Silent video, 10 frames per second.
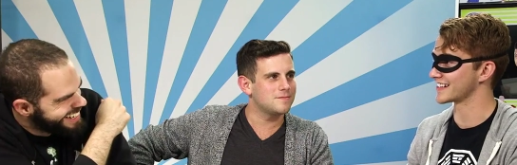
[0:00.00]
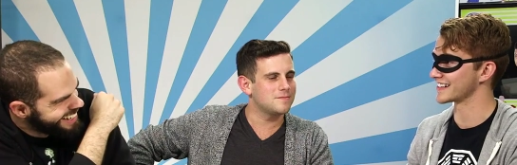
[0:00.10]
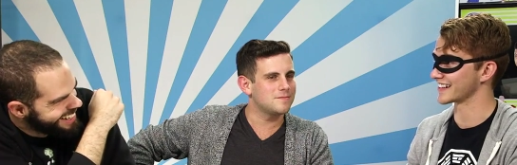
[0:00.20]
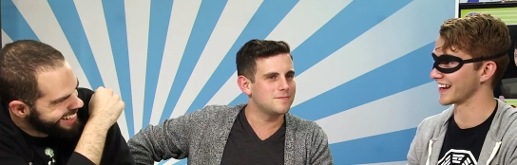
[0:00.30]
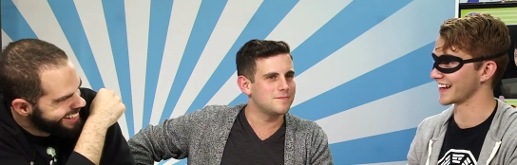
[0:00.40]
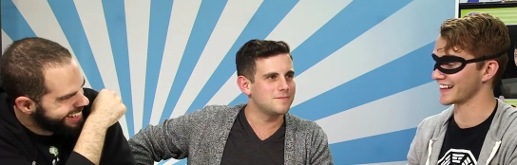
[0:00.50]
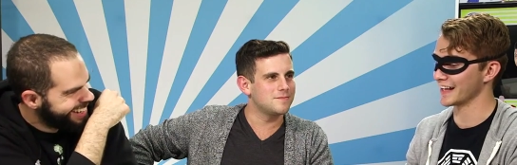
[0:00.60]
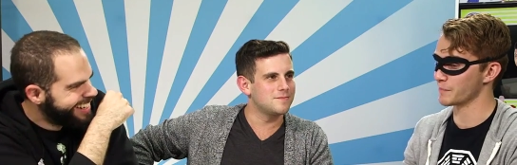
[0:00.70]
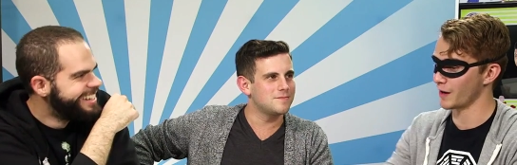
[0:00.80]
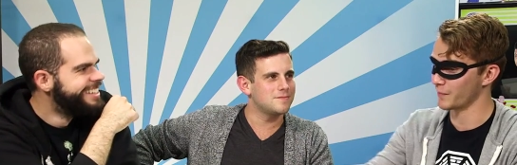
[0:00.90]
Speaker 1: season. Like then they
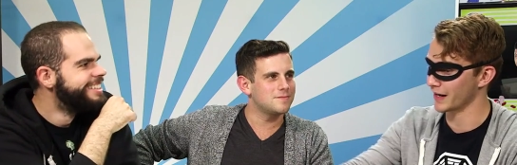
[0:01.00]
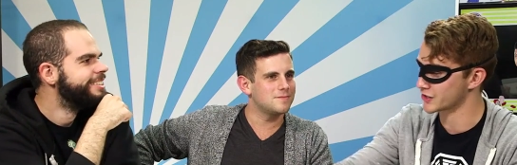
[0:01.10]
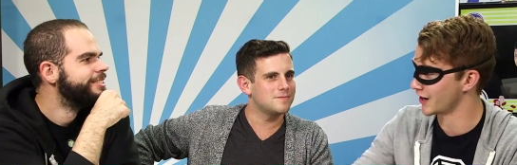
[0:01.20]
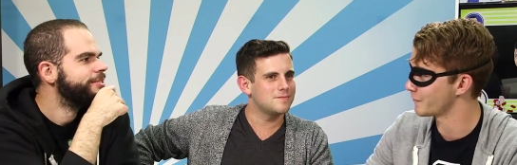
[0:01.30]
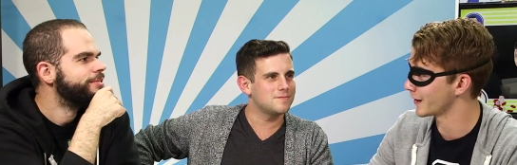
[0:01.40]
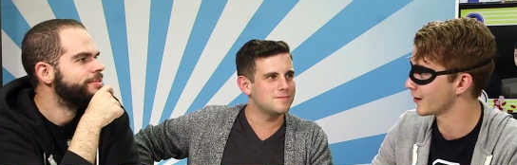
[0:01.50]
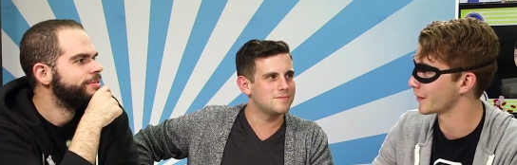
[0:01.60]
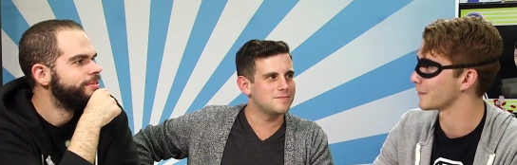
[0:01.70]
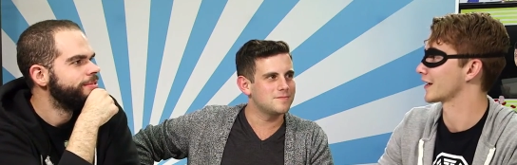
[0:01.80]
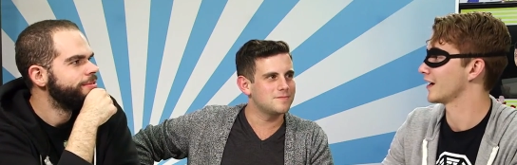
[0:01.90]
brought back John Barrowman.
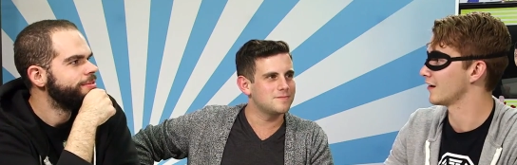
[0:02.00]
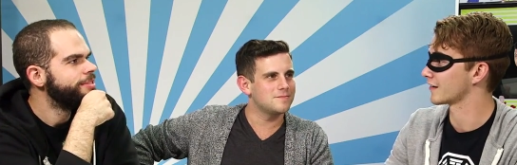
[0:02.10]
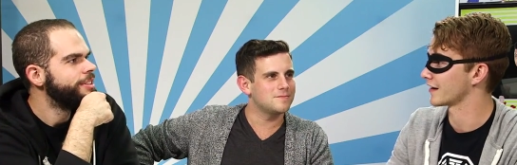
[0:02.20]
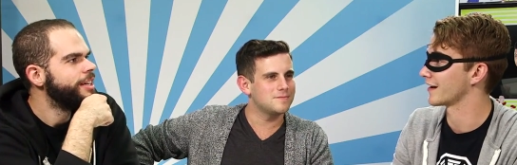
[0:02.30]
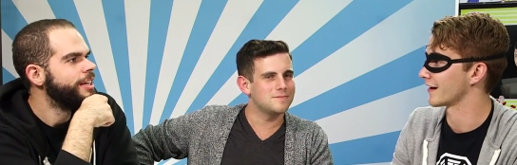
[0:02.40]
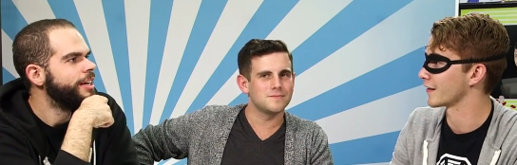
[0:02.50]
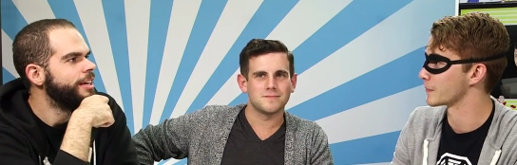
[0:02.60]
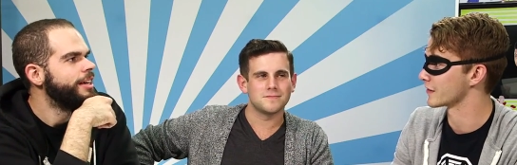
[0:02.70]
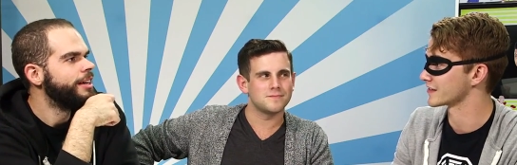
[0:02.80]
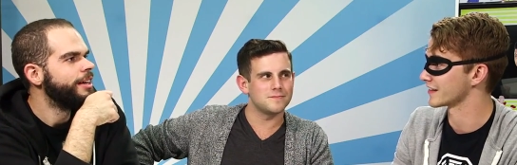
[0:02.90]
I'm like, oh, okay, you got another
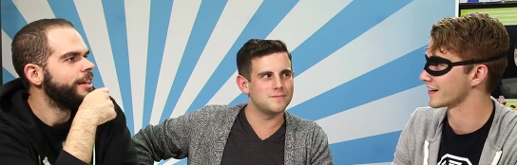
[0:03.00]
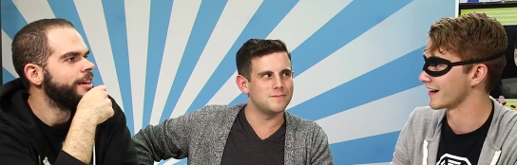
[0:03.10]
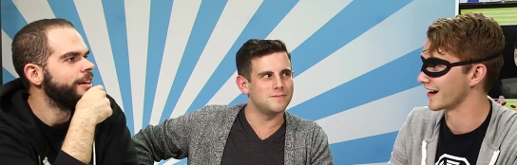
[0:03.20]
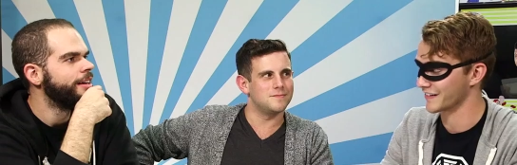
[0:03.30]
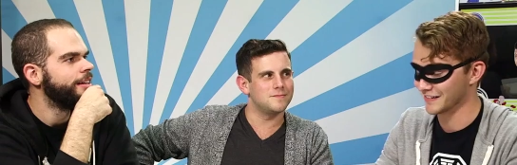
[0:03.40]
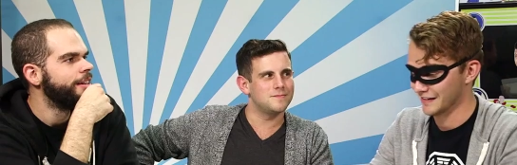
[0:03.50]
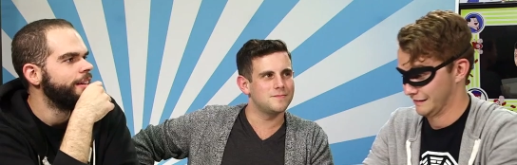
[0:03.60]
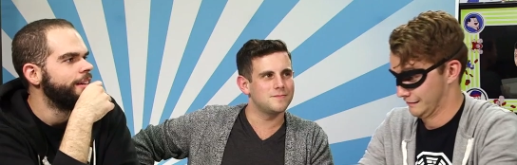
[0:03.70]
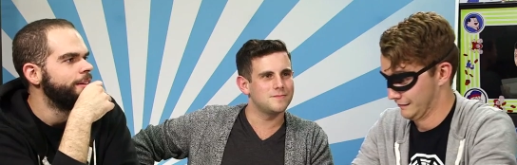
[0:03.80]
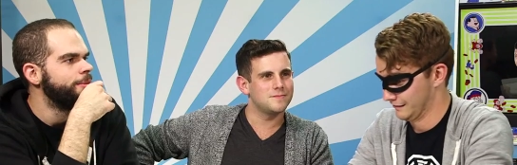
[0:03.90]
person now.
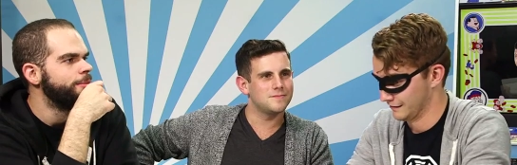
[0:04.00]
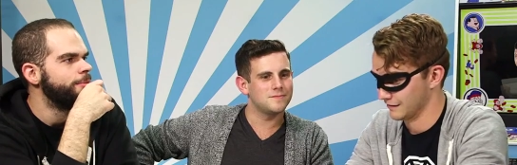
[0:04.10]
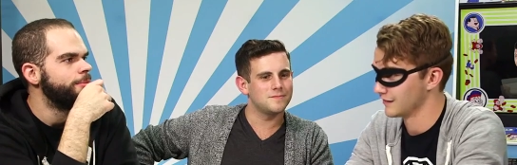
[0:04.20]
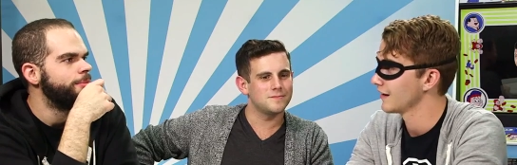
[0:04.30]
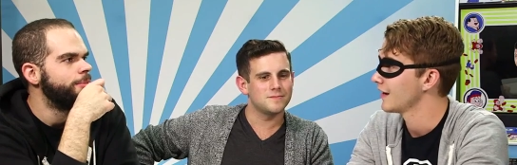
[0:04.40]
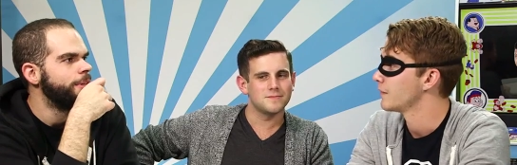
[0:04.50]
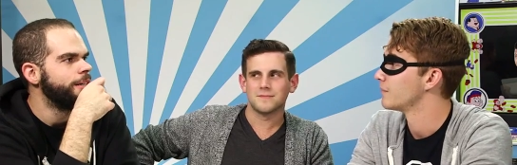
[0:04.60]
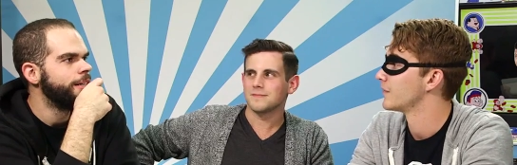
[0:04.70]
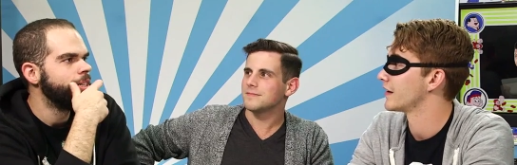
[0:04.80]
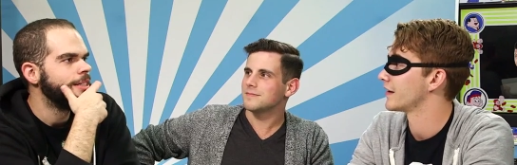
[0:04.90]
Speaker 2: Uh, but
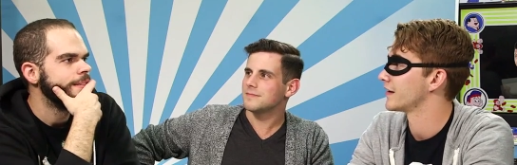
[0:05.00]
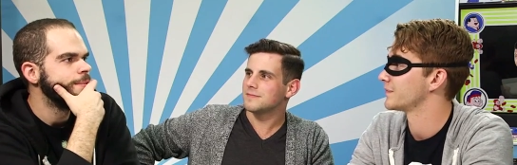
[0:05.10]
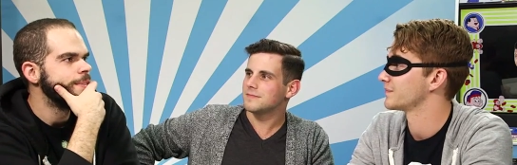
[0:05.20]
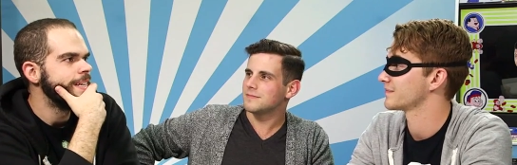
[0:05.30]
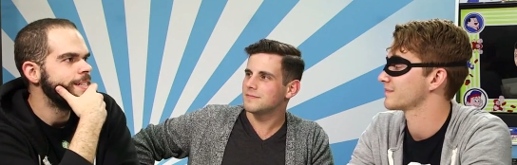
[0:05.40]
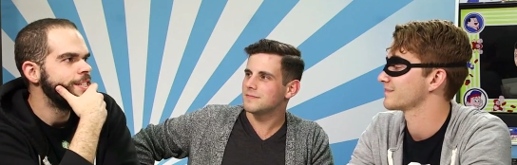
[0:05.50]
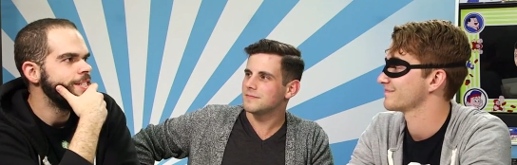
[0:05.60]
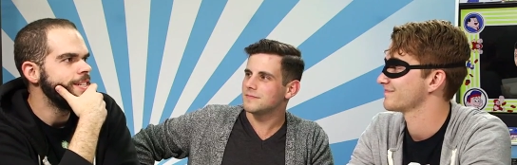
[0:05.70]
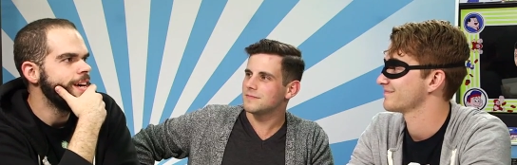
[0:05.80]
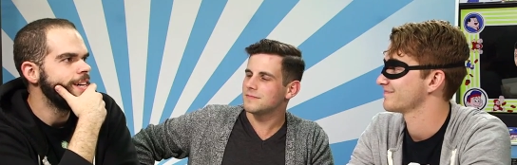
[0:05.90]
uh, um, but yeah,
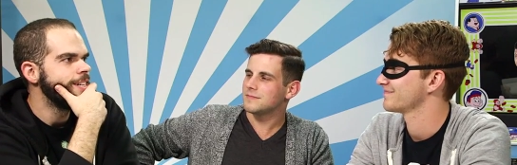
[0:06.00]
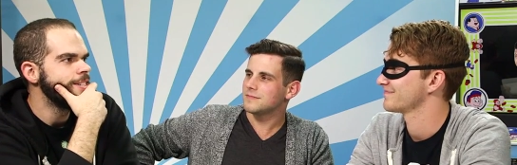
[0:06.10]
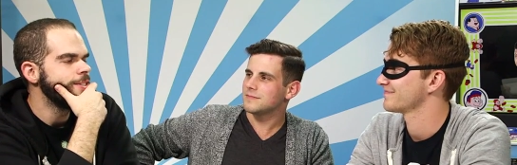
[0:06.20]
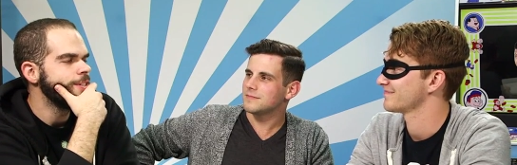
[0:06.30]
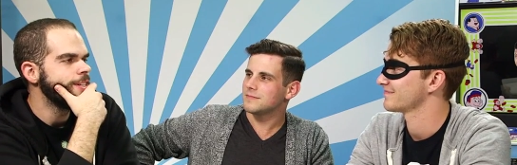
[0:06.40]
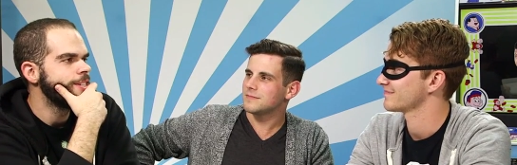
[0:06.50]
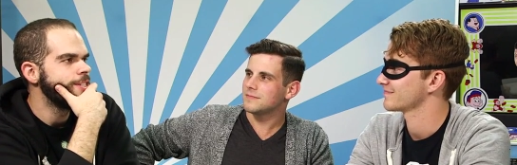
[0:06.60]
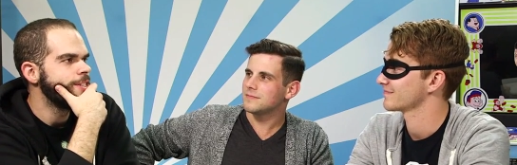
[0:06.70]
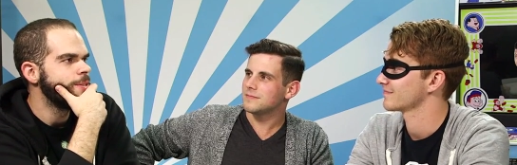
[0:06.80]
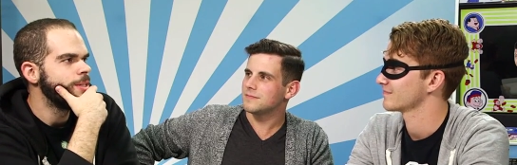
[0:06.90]
she's not. It doesn't look like she's
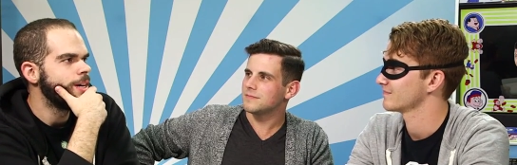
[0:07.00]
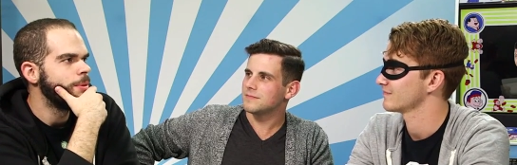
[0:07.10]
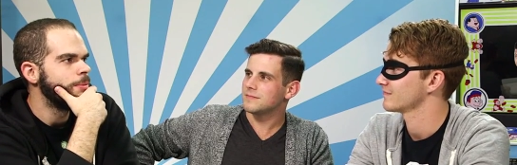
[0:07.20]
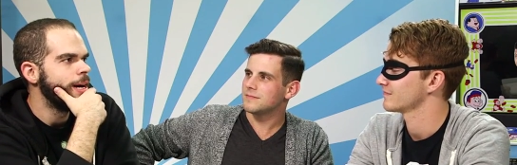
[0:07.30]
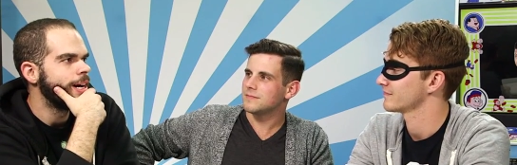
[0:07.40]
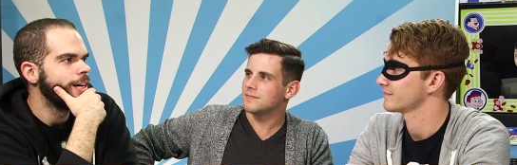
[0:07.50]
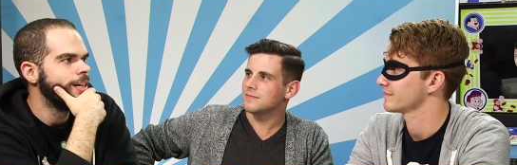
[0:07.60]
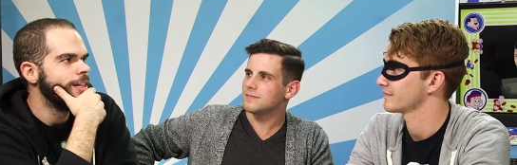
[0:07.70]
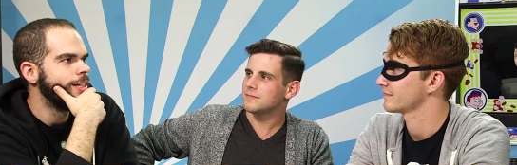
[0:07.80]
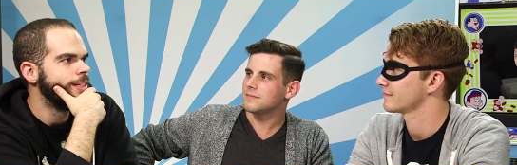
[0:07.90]
gonna be coming back.
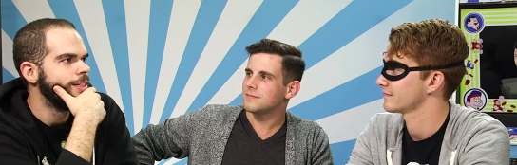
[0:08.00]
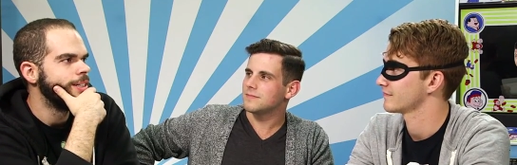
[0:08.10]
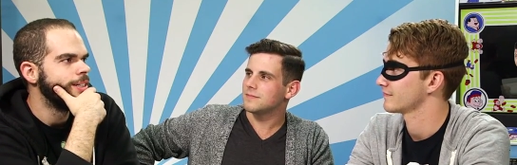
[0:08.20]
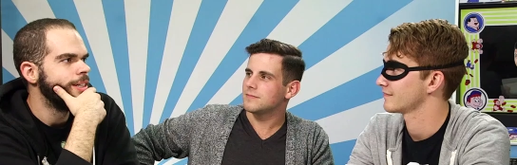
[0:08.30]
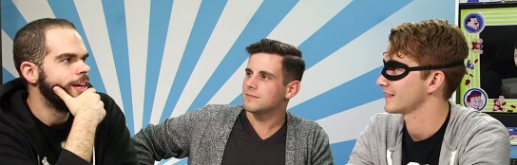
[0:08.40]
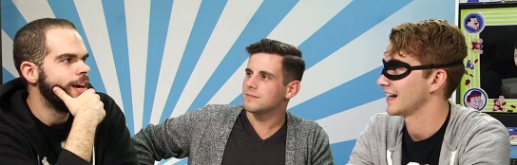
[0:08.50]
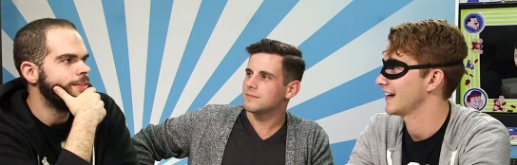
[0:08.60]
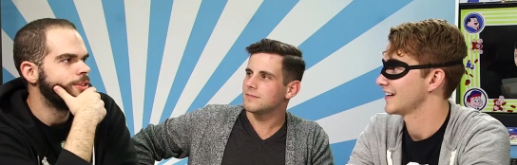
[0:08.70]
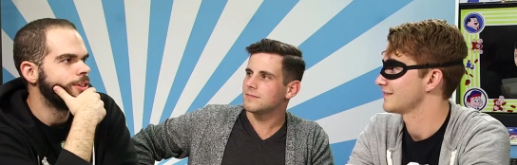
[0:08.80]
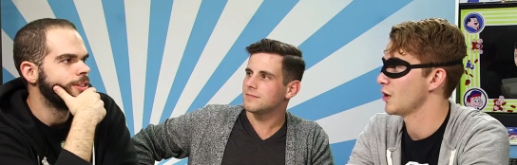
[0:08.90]
Uh,
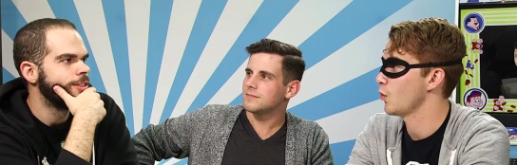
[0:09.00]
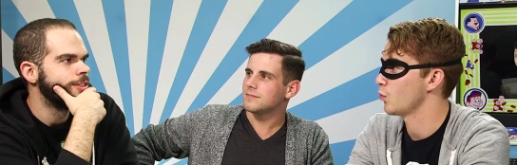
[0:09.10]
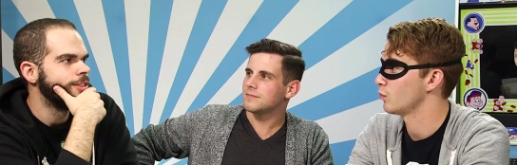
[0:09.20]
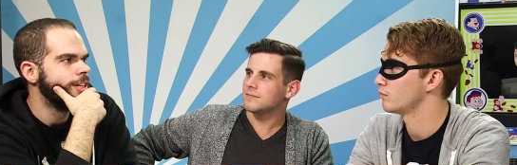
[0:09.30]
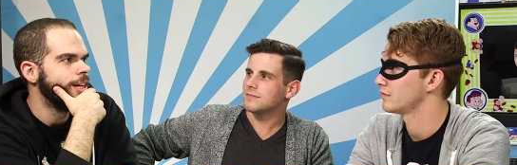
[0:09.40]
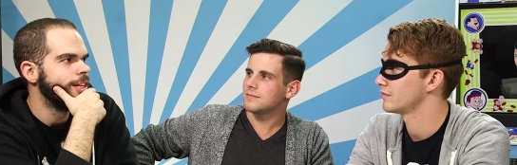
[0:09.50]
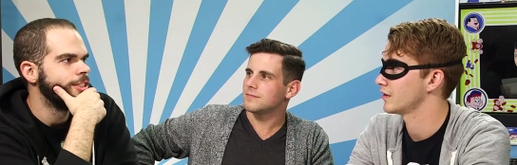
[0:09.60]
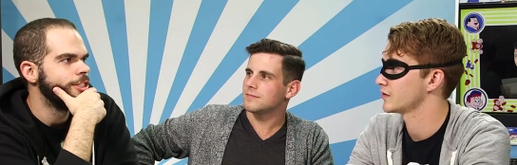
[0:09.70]
ever. No. Yeah. No,